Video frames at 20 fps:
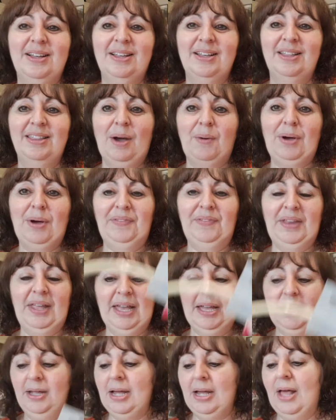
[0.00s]
That one
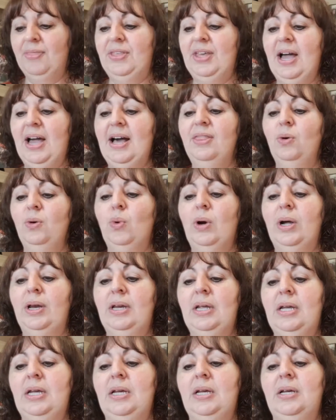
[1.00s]
there. And the other
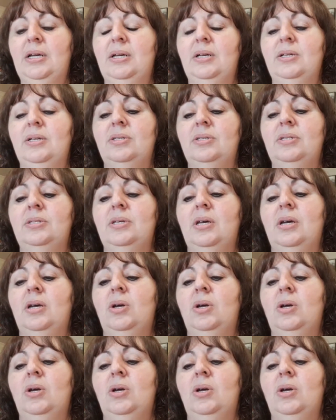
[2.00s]
one is